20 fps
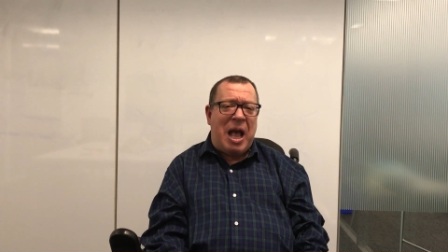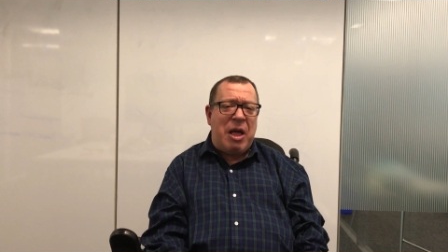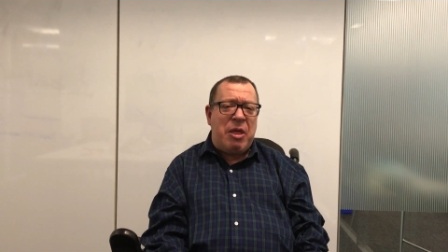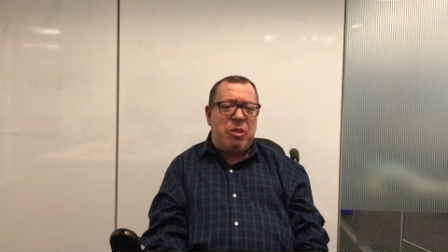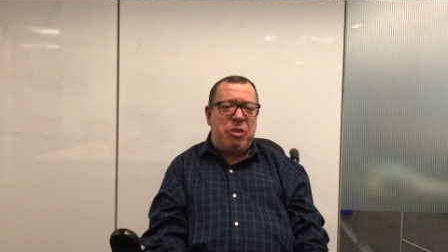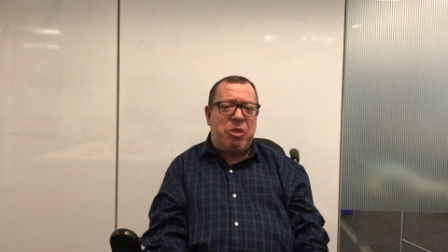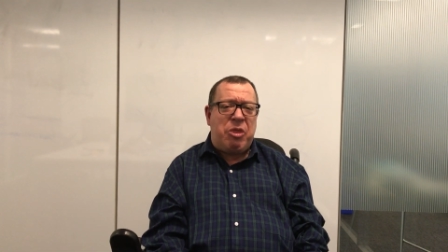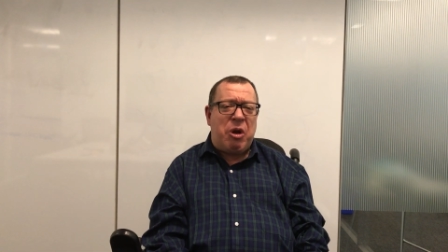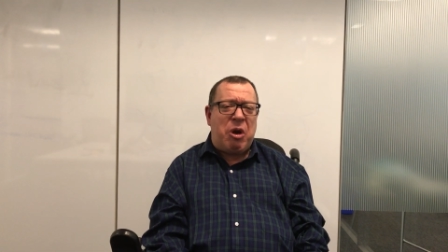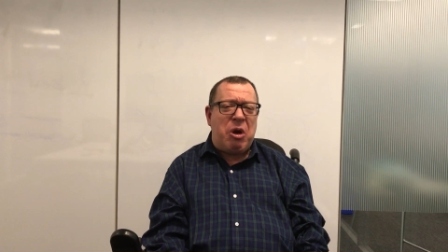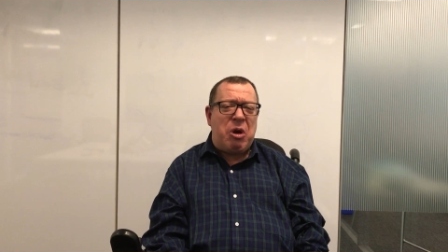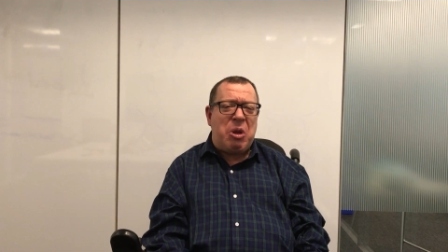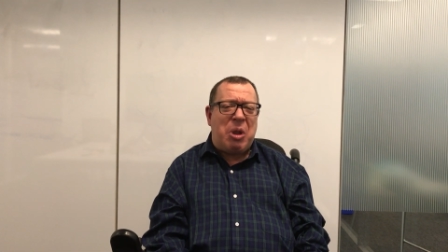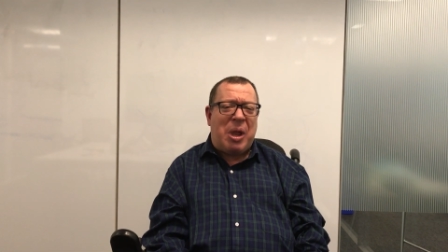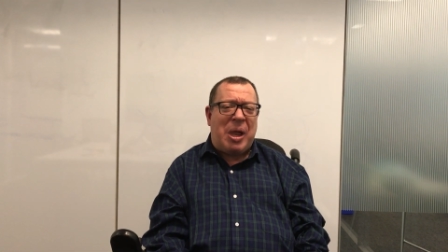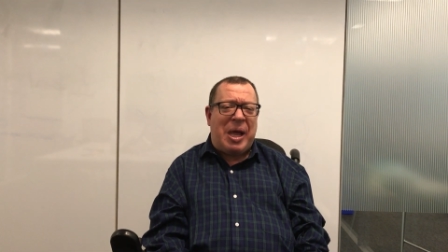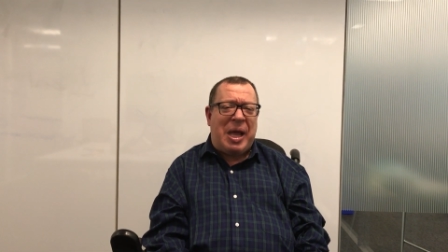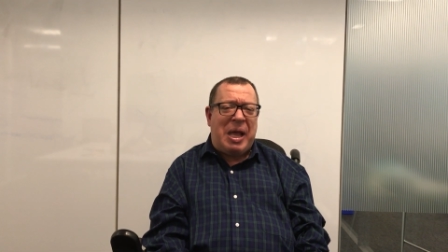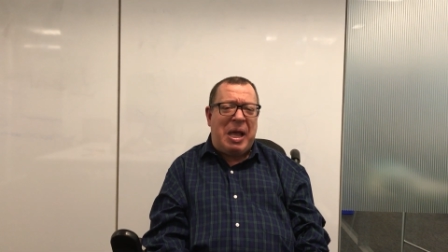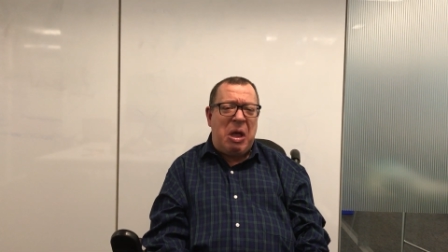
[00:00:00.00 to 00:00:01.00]
And
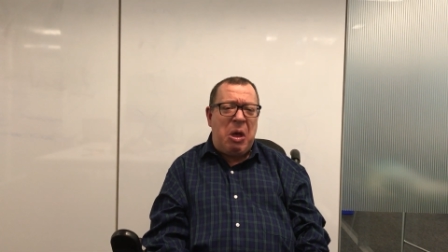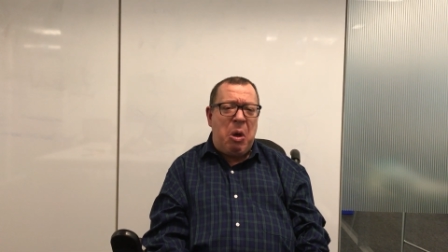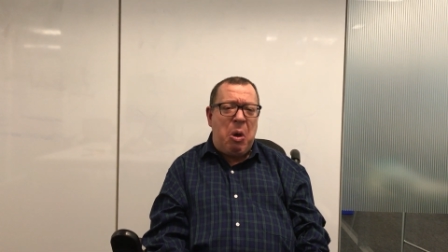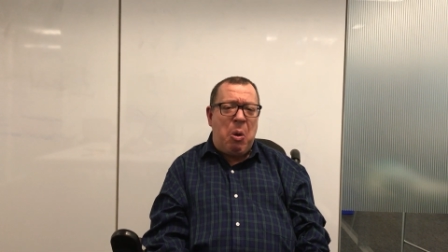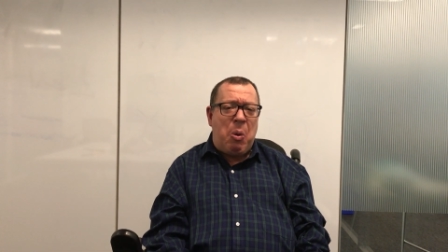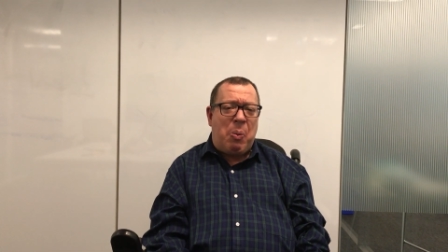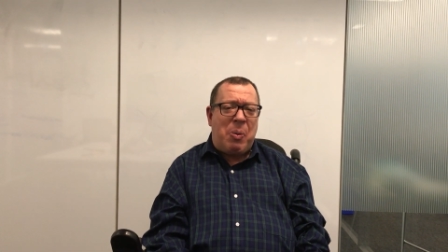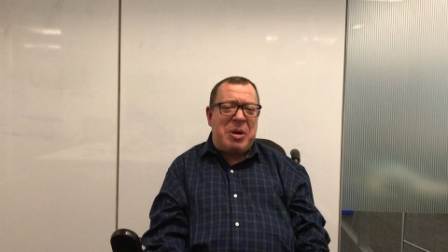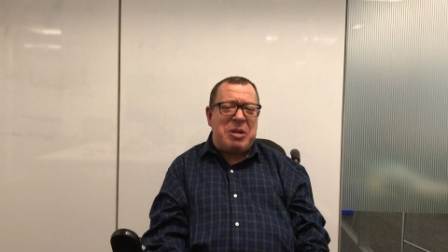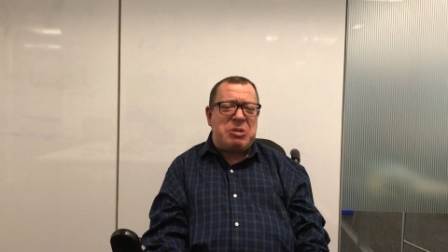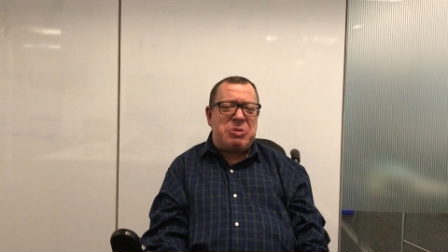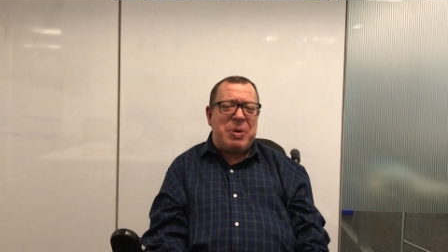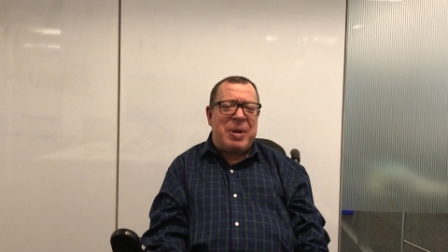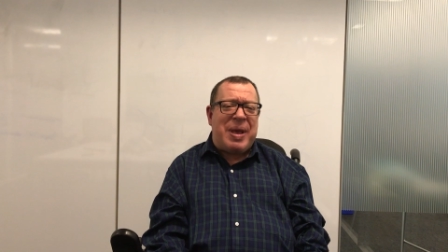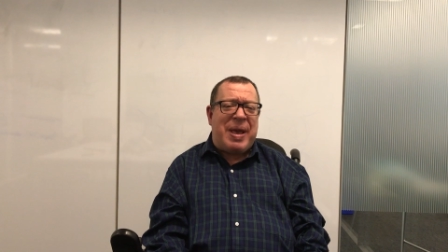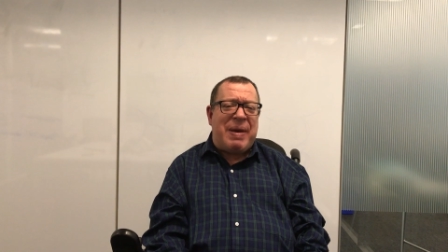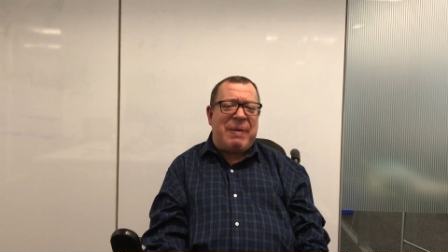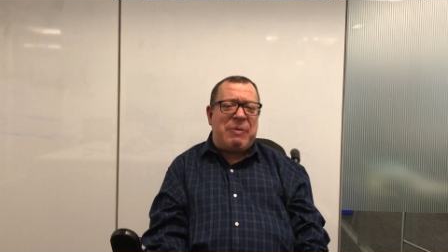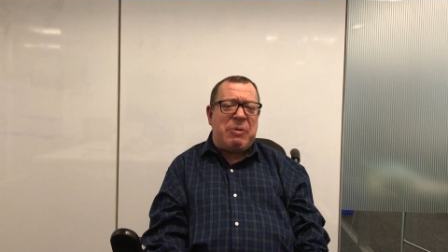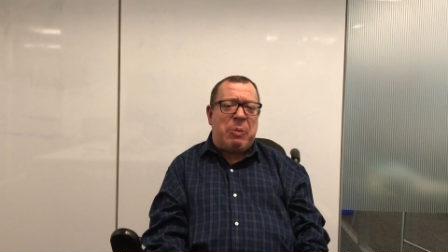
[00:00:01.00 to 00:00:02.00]
thirdly, once we
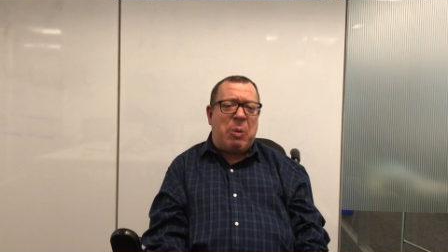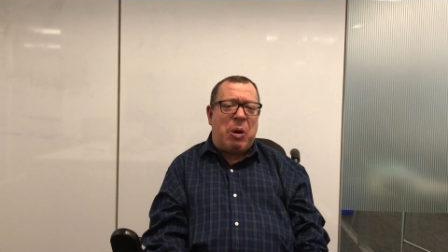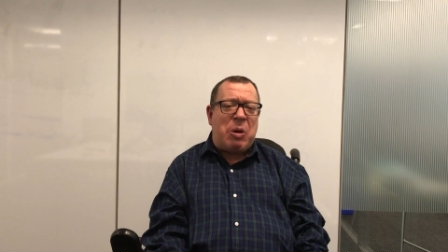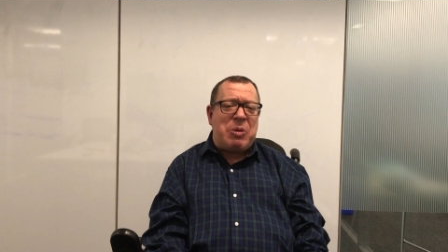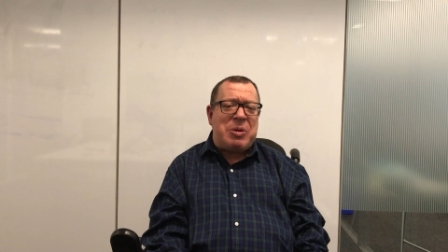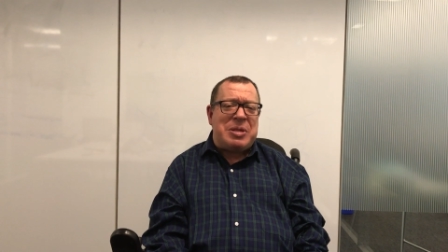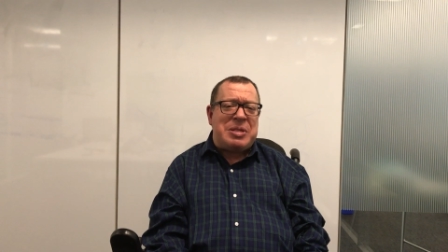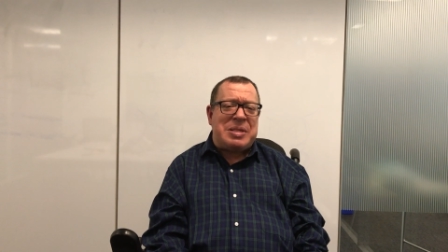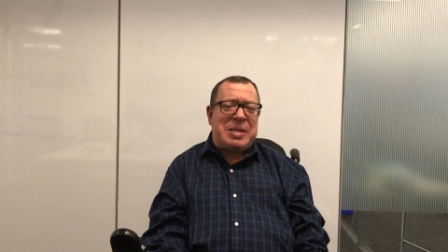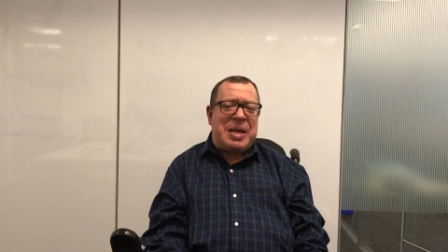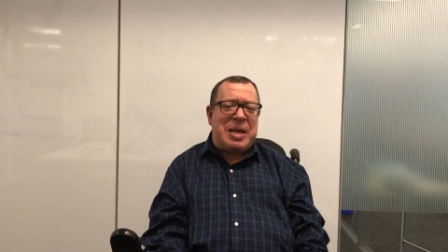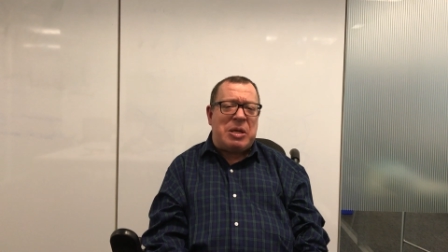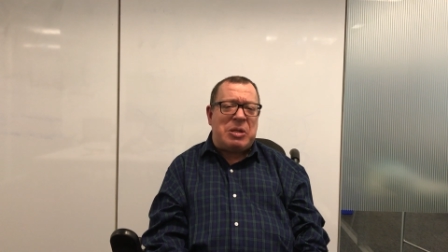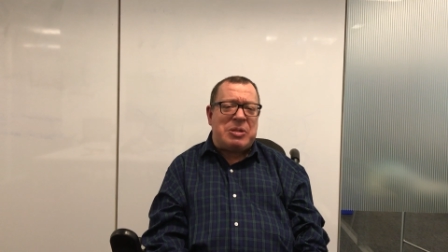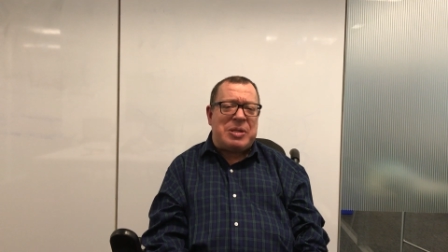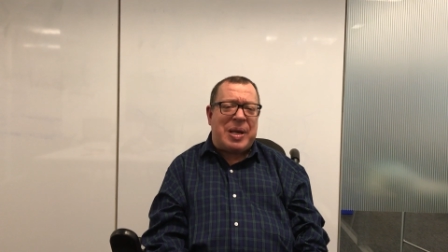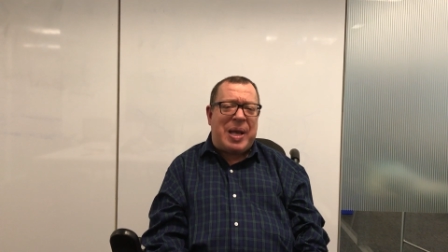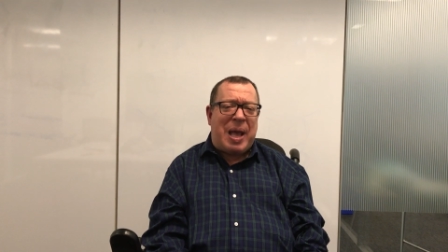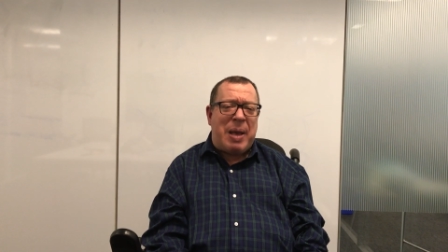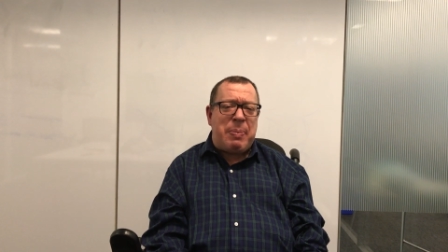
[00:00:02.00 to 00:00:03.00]
give them all these
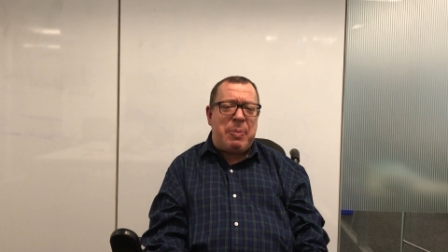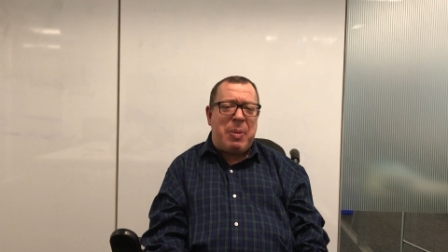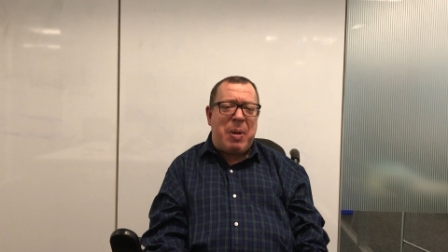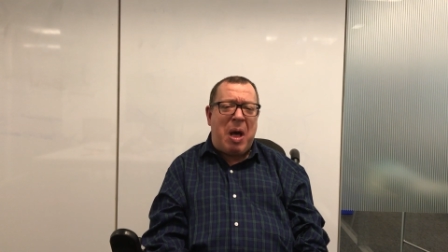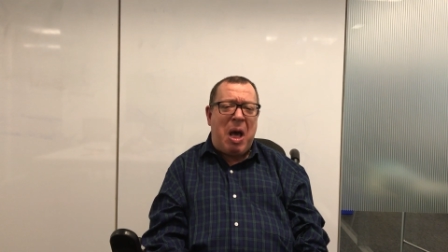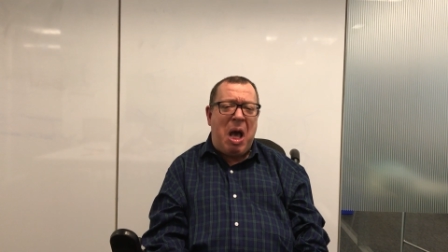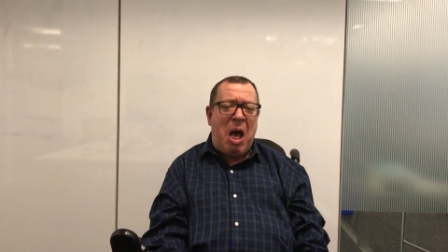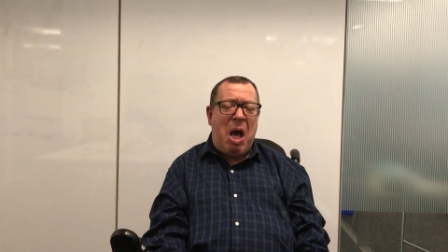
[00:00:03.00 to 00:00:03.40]
skills and